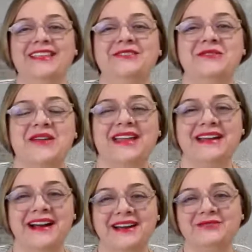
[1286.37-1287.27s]
your green
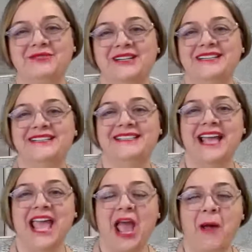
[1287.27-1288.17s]
card was
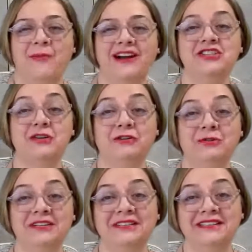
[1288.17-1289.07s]
March of
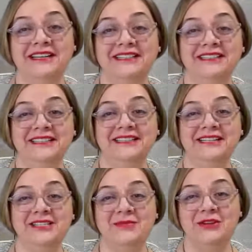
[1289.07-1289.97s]
2019.
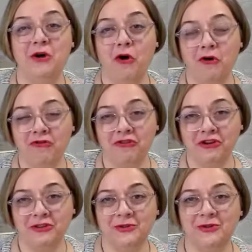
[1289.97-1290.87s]
That's been
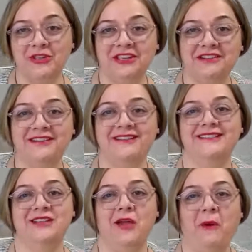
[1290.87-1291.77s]
over 2
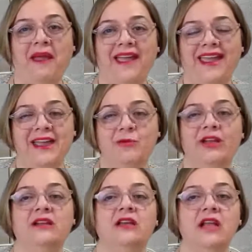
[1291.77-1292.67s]
years, okay?
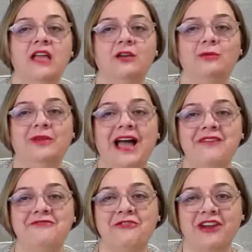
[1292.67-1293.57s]
When can I
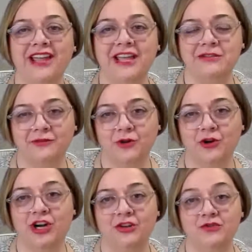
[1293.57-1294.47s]
apply for
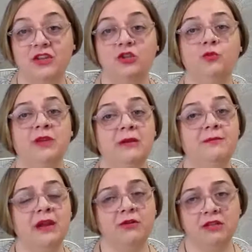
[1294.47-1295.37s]
N400? You've
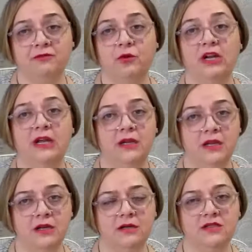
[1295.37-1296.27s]
been married for 9
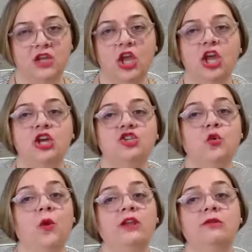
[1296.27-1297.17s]
years.
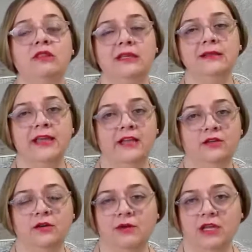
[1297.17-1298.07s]
So when you did get
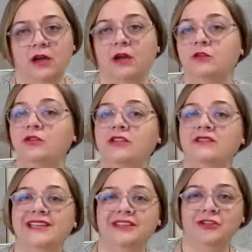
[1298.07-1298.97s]
the green card, you
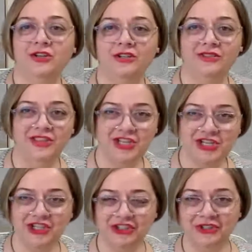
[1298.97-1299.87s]
didn't get a
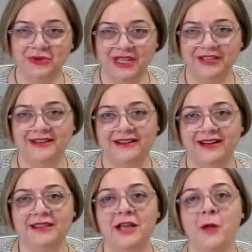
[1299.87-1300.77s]
conditional green
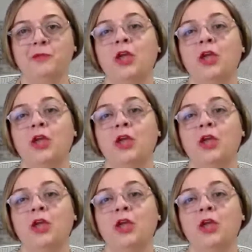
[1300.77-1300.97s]
card.